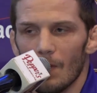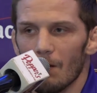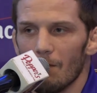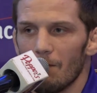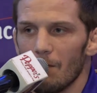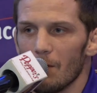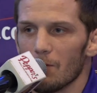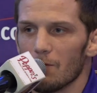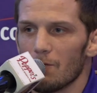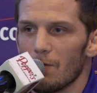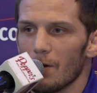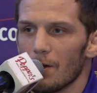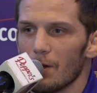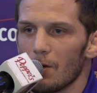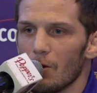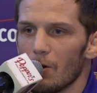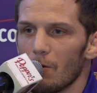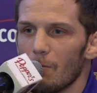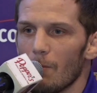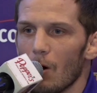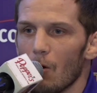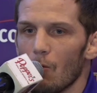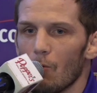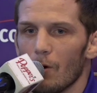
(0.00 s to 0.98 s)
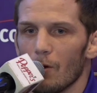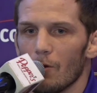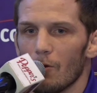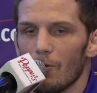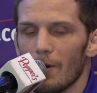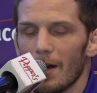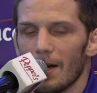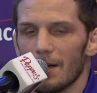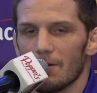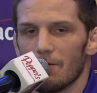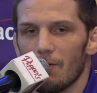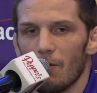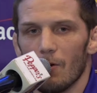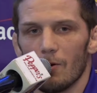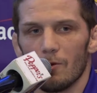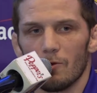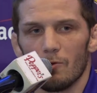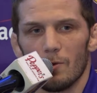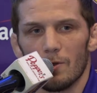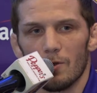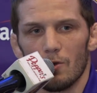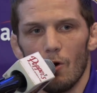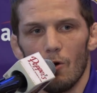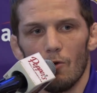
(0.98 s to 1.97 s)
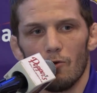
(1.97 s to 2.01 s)
feels very good about where they're at as far as
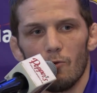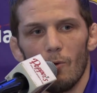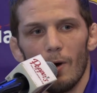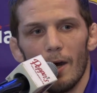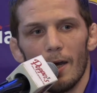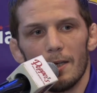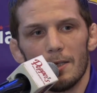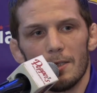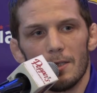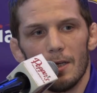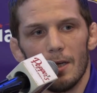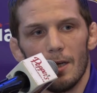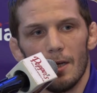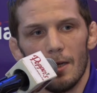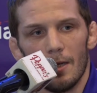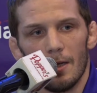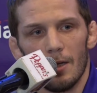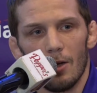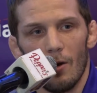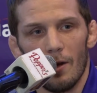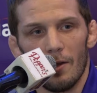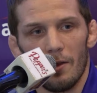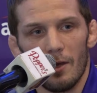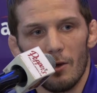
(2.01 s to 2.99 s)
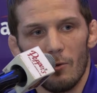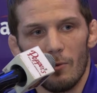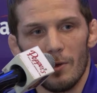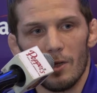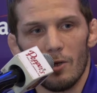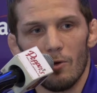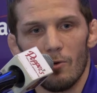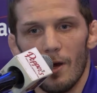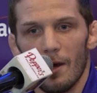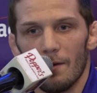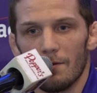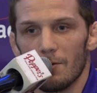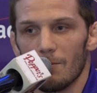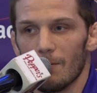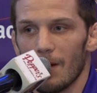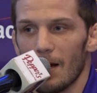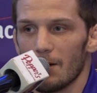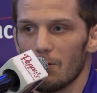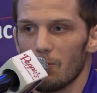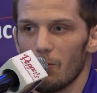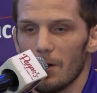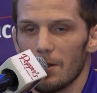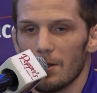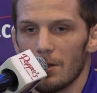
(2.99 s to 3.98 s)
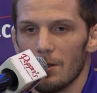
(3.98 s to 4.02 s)
results wise. You know, I think we do got some
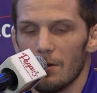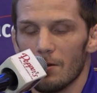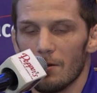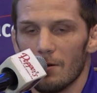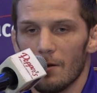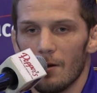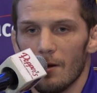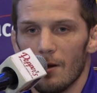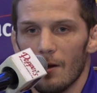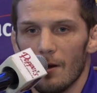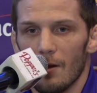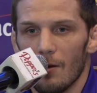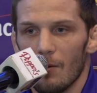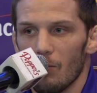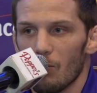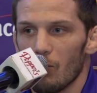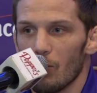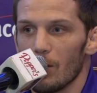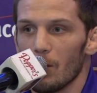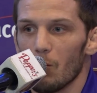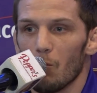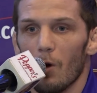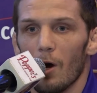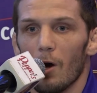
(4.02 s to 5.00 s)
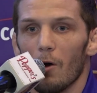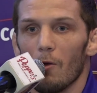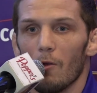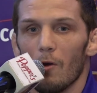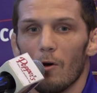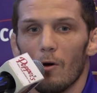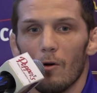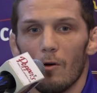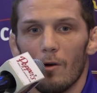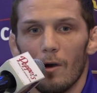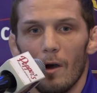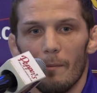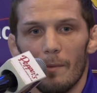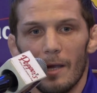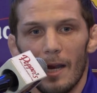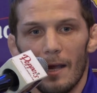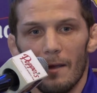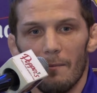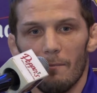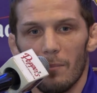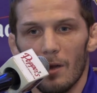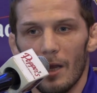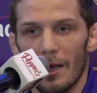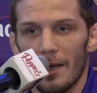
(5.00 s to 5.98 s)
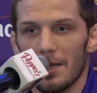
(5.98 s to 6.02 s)
guys wrestling pretty well though. I mean, I,
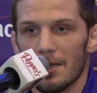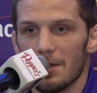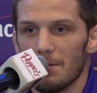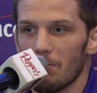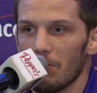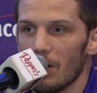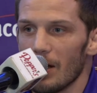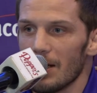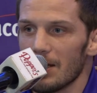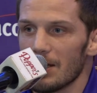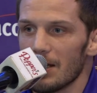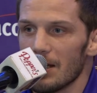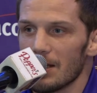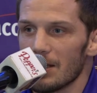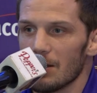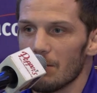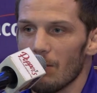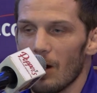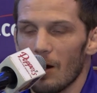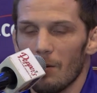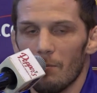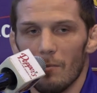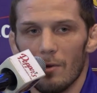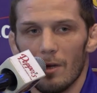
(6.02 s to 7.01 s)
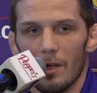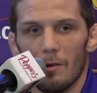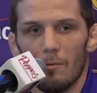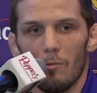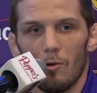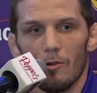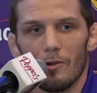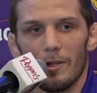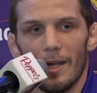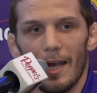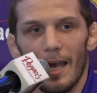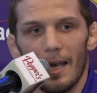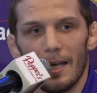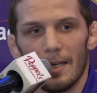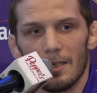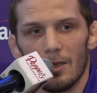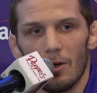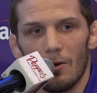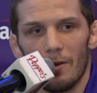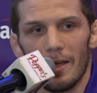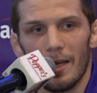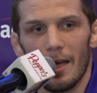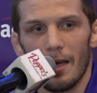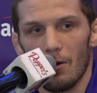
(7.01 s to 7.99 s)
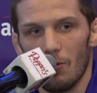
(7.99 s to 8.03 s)
Blaze Blaze hit some unbelievable attacks.
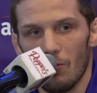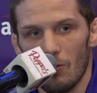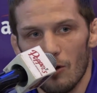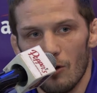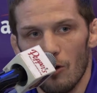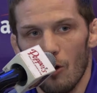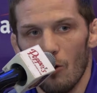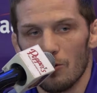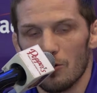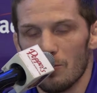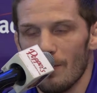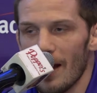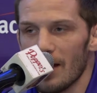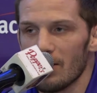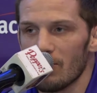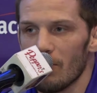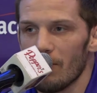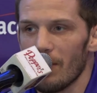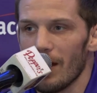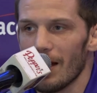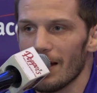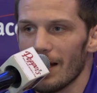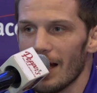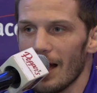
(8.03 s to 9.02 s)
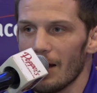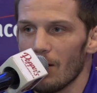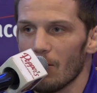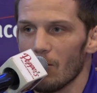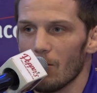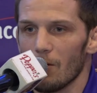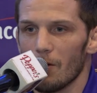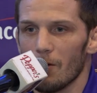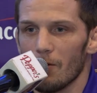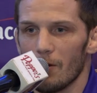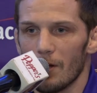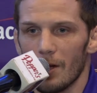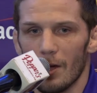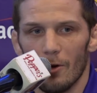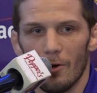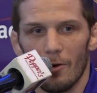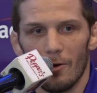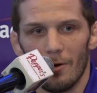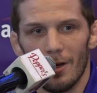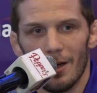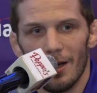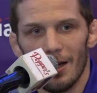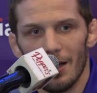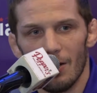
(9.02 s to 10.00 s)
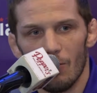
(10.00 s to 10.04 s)
You know, he had a close match with that guy earlier in the year,
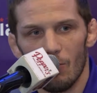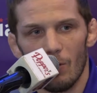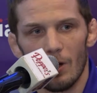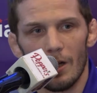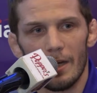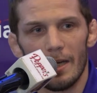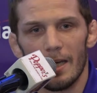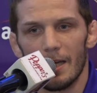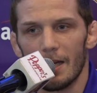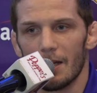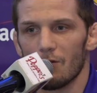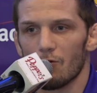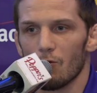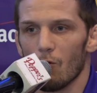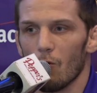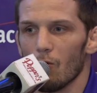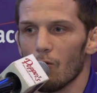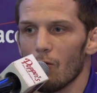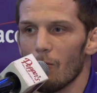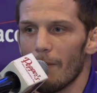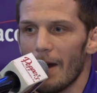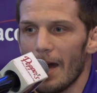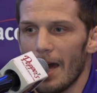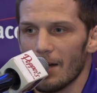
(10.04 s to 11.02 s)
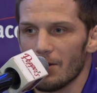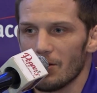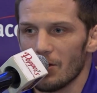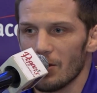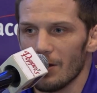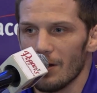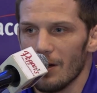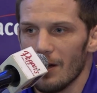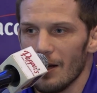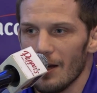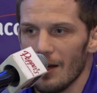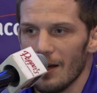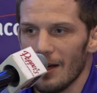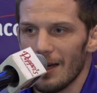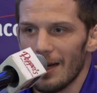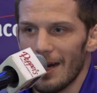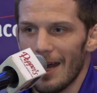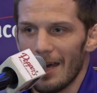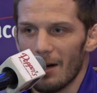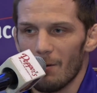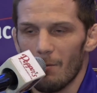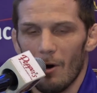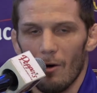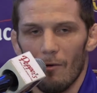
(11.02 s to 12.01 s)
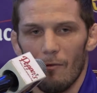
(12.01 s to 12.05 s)
and really he controlled the match and, and
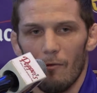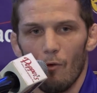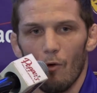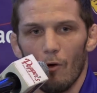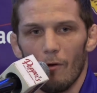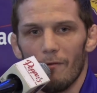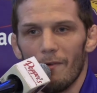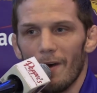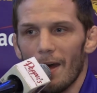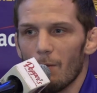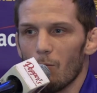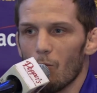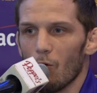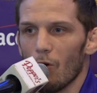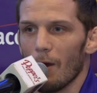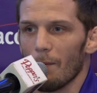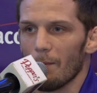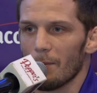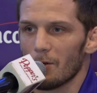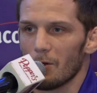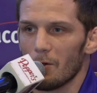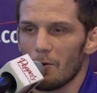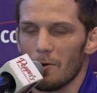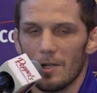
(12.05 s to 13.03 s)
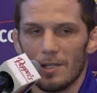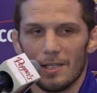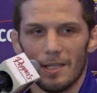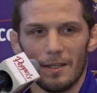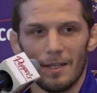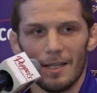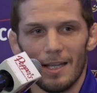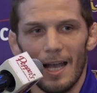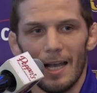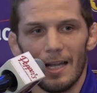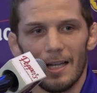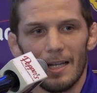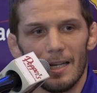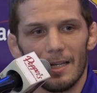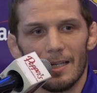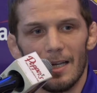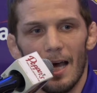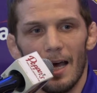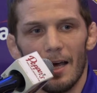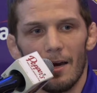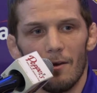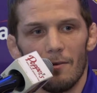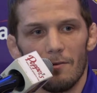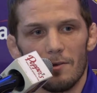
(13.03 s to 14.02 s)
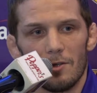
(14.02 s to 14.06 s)
had about four or five more opportunities that the guy kicked
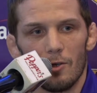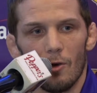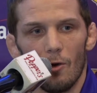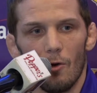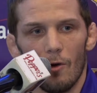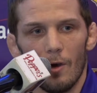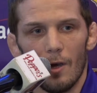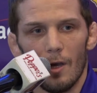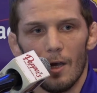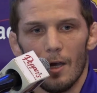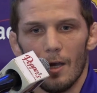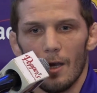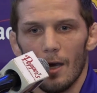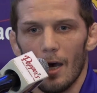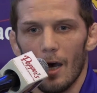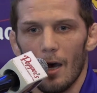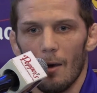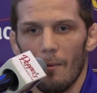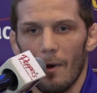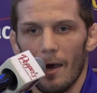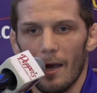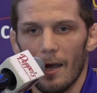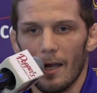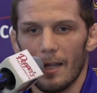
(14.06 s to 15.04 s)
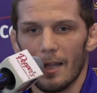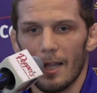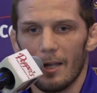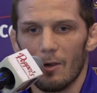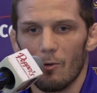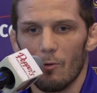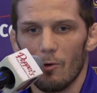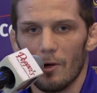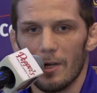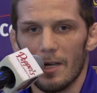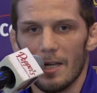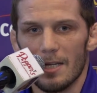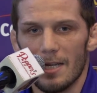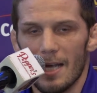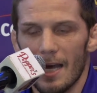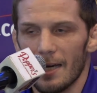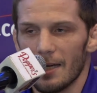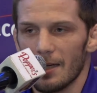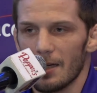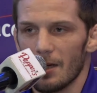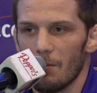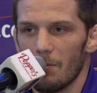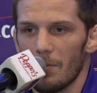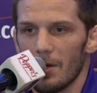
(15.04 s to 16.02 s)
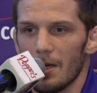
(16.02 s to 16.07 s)
out of. So um, I, I, like where he's at
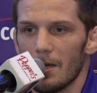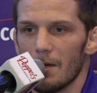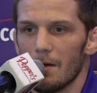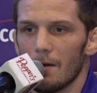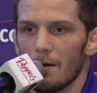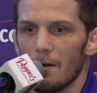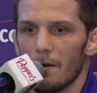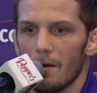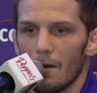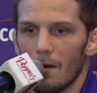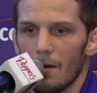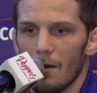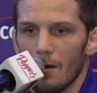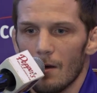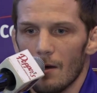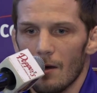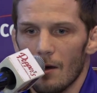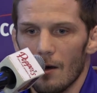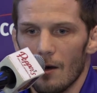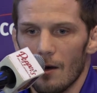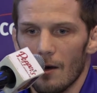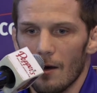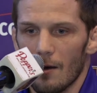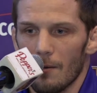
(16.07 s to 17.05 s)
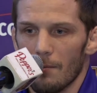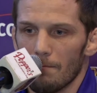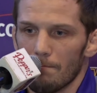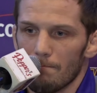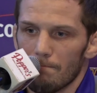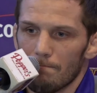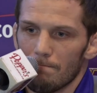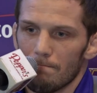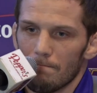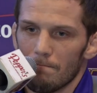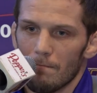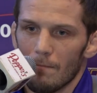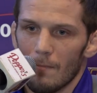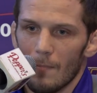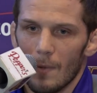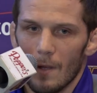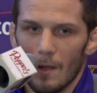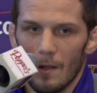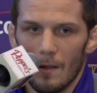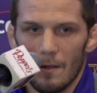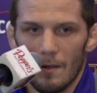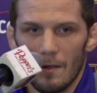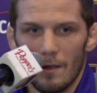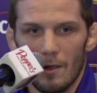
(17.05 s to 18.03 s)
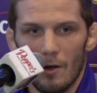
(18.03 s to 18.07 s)
and competing. Um,
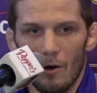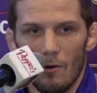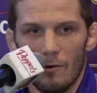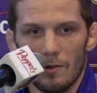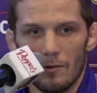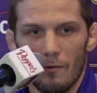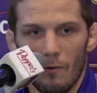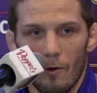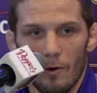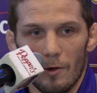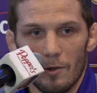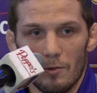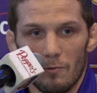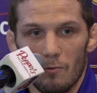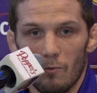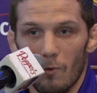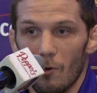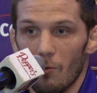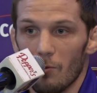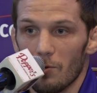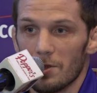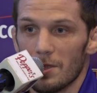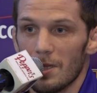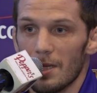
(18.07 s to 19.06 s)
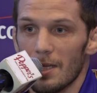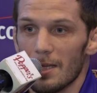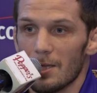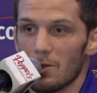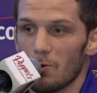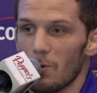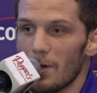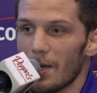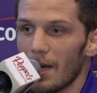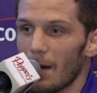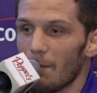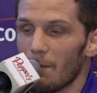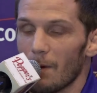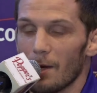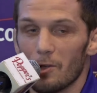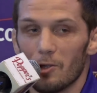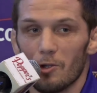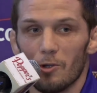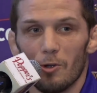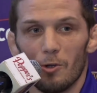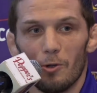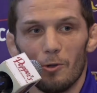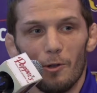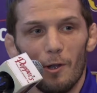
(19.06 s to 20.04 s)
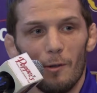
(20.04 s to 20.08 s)
you know, as far as what we'll see this week, I'm not
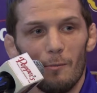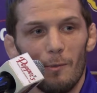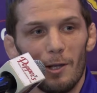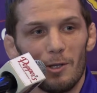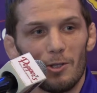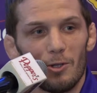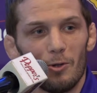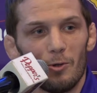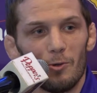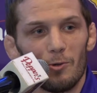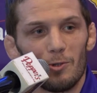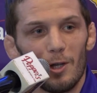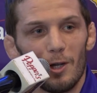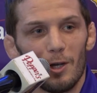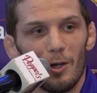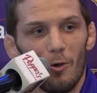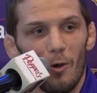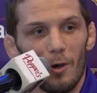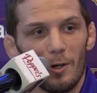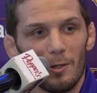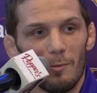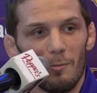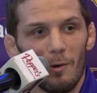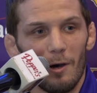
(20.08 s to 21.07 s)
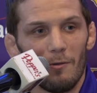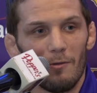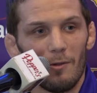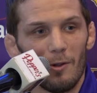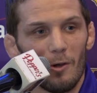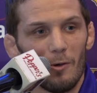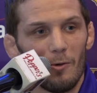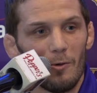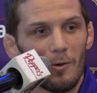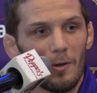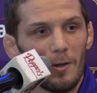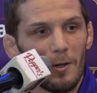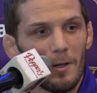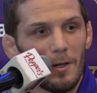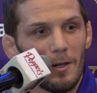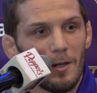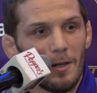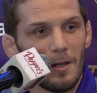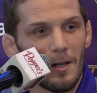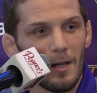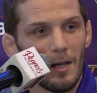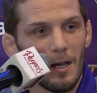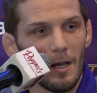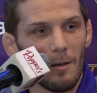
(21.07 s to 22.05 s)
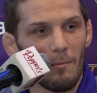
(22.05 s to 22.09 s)
sure. I'm not sure who's going to go out to Buffalo.
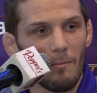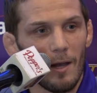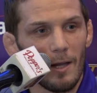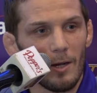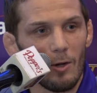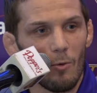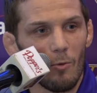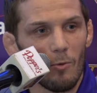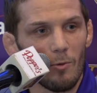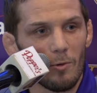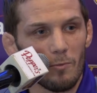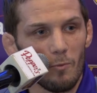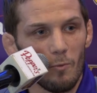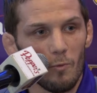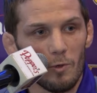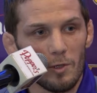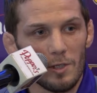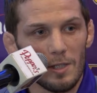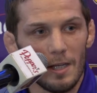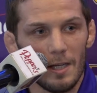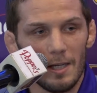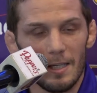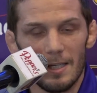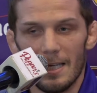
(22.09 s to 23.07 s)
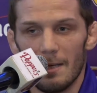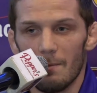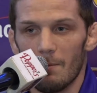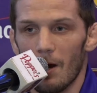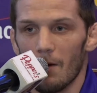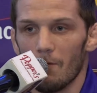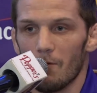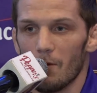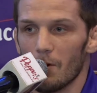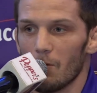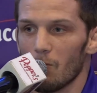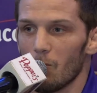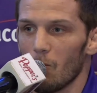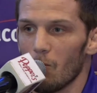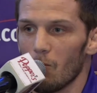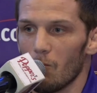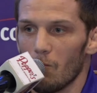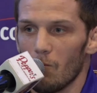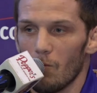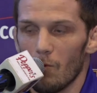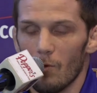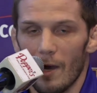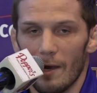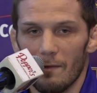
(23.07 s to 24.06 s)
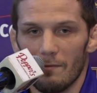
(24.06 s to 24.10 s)
Um, I know we'll, we'll send a team out there and we'll,
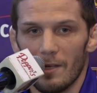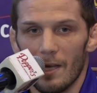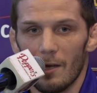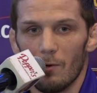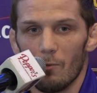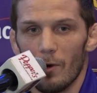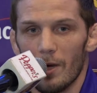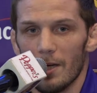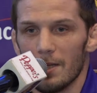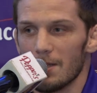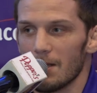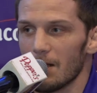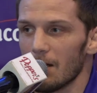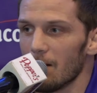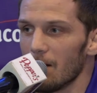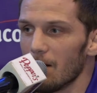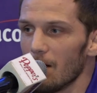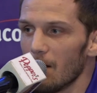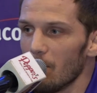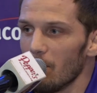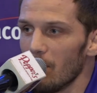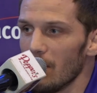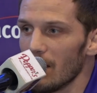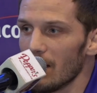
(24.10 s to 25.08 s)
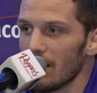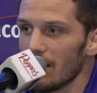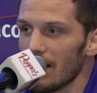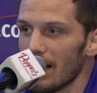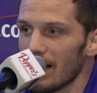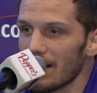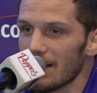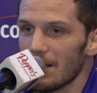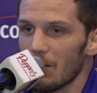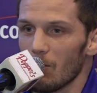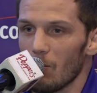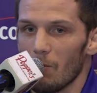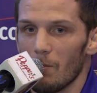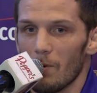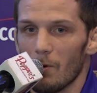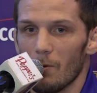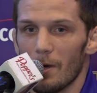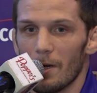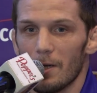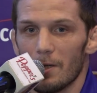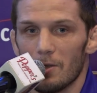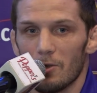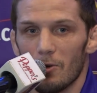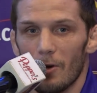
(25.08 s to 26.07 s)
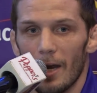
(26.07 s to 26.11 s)
we'll have 10 weights that be contested and we'll be
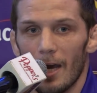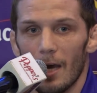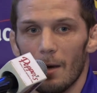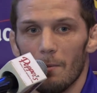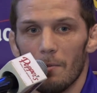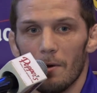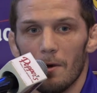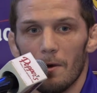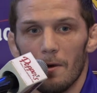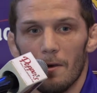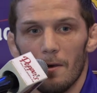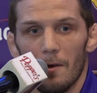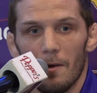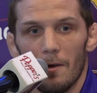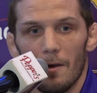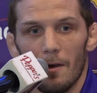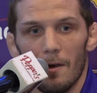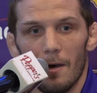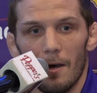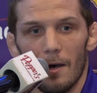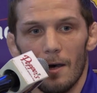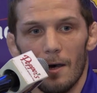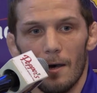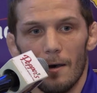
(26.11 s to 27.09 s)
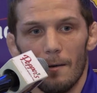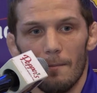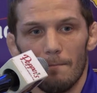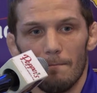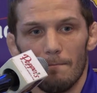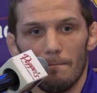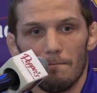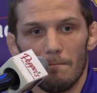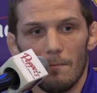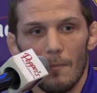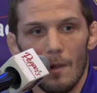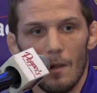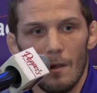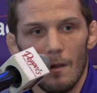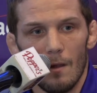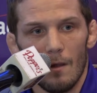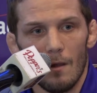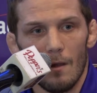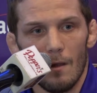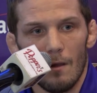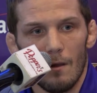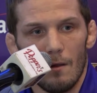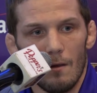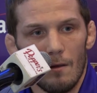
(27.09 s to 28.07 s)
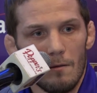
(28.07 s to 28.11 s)
ready to scrap. Um,
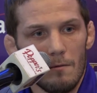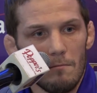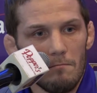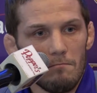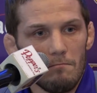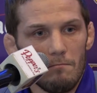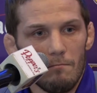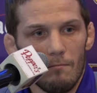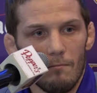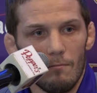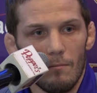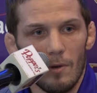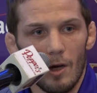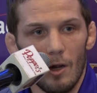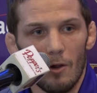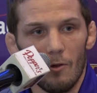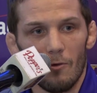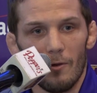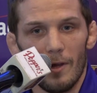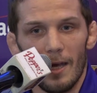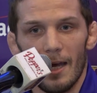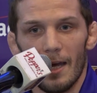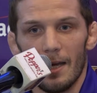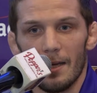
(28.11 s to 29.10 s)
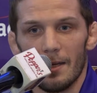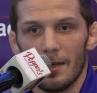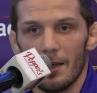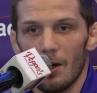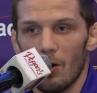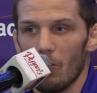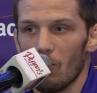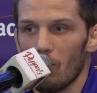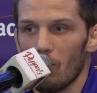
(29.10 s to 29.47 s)
but other than that, you know,